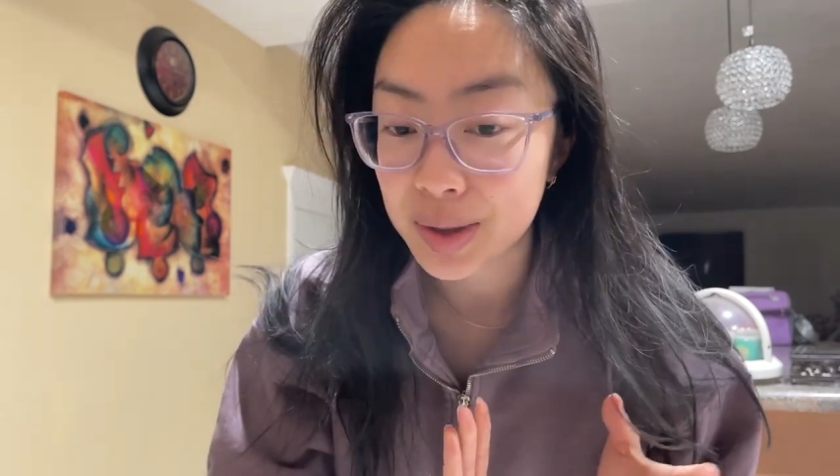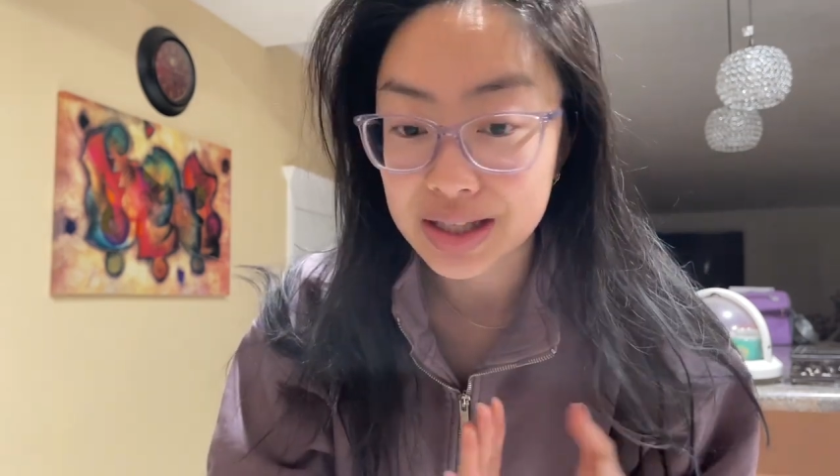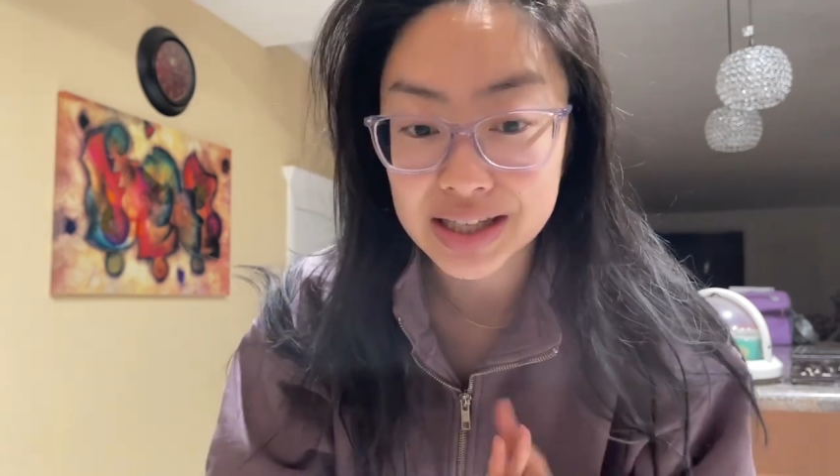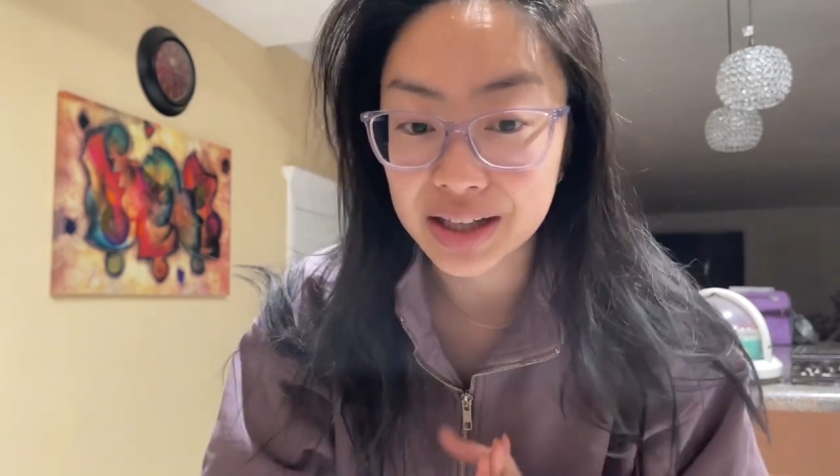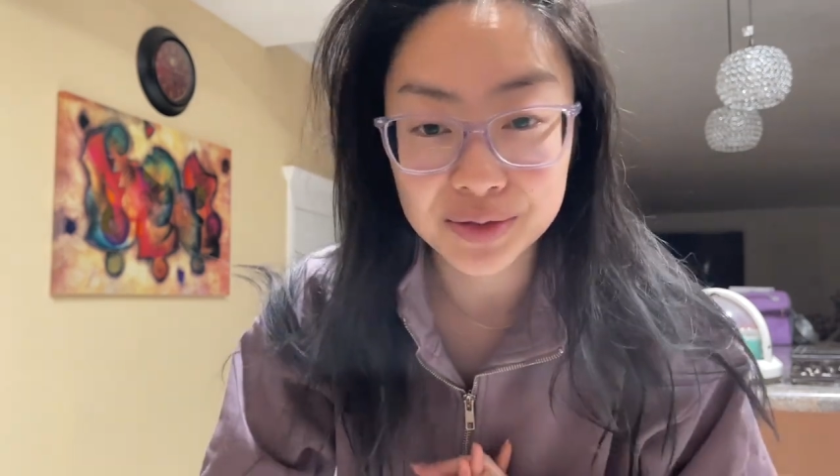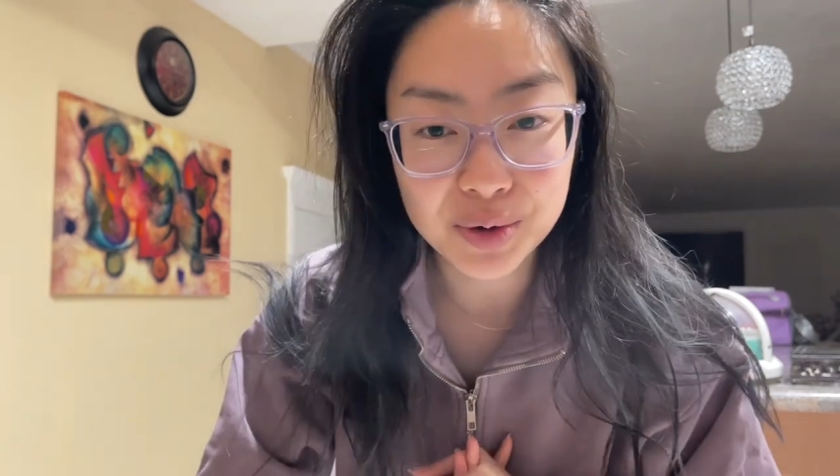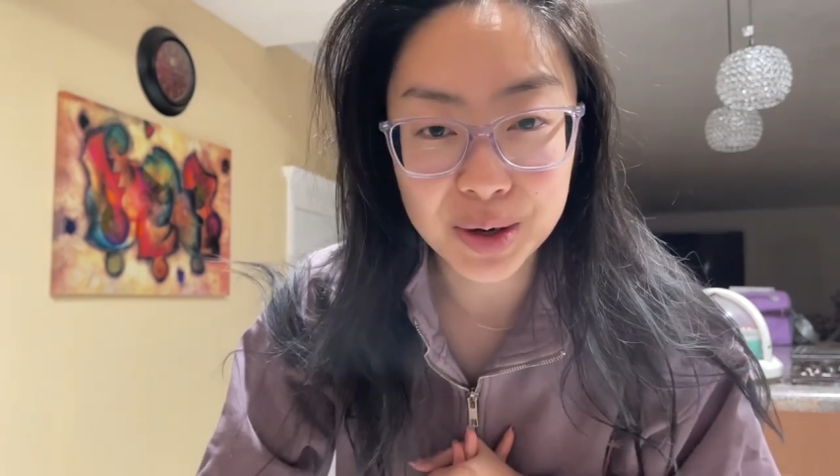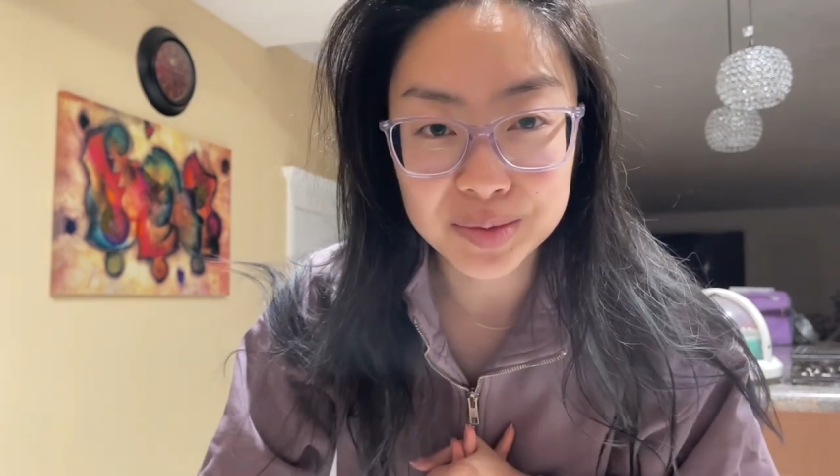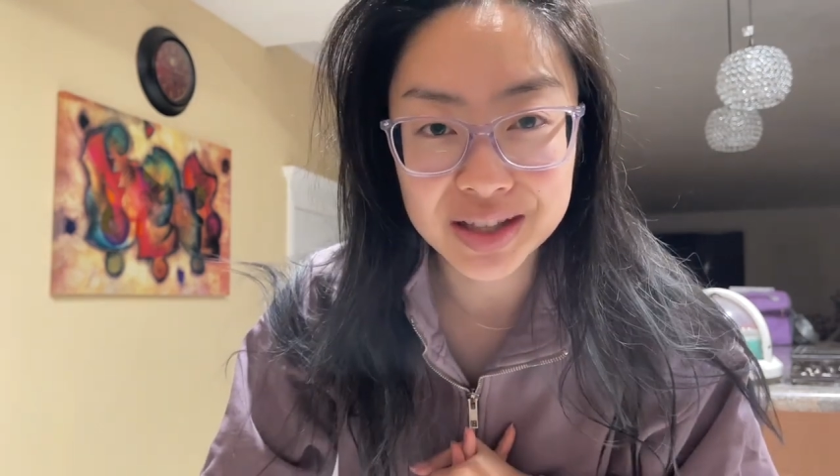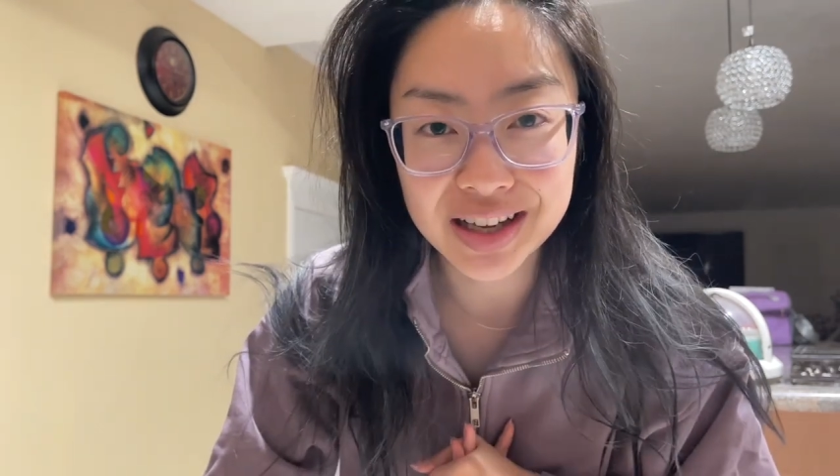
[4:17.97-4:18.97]
at exactly 4
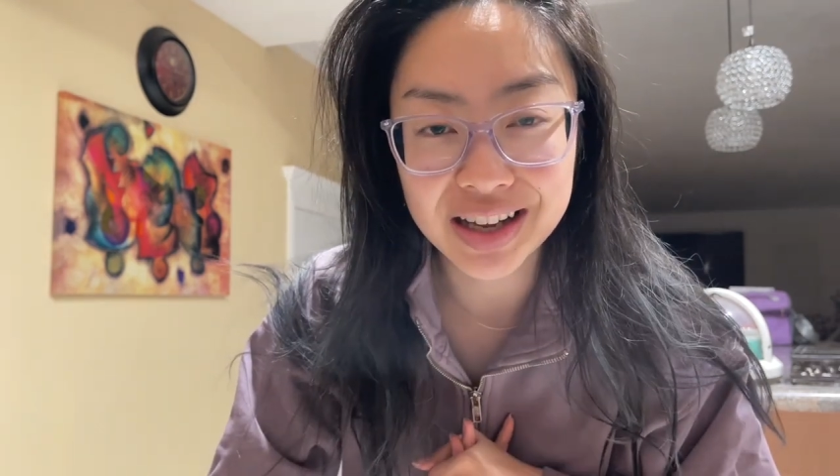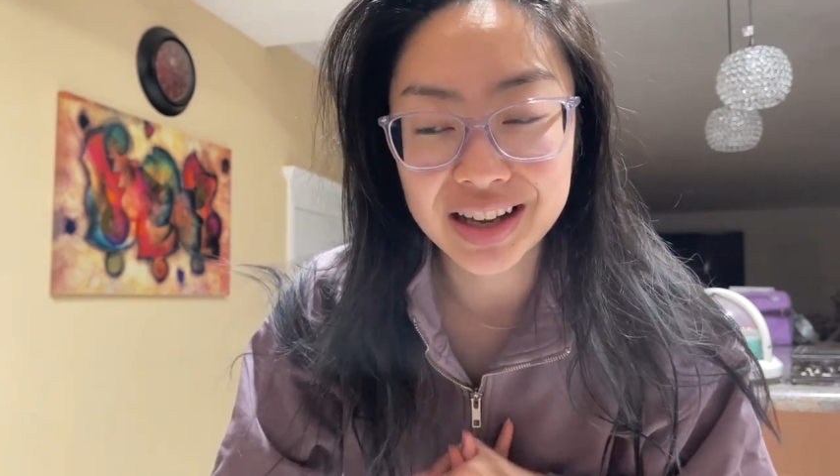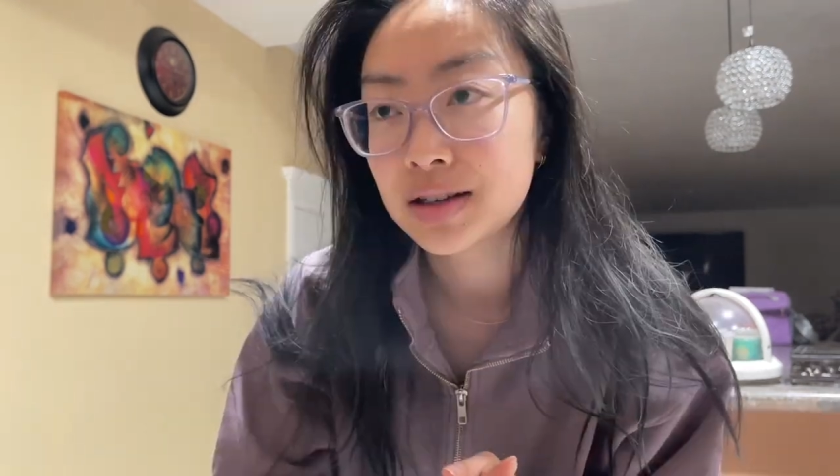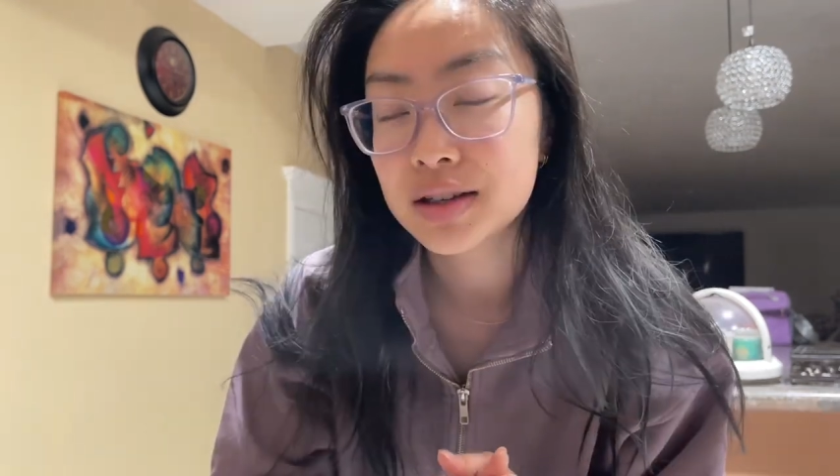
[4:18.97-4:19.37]
a.m. today.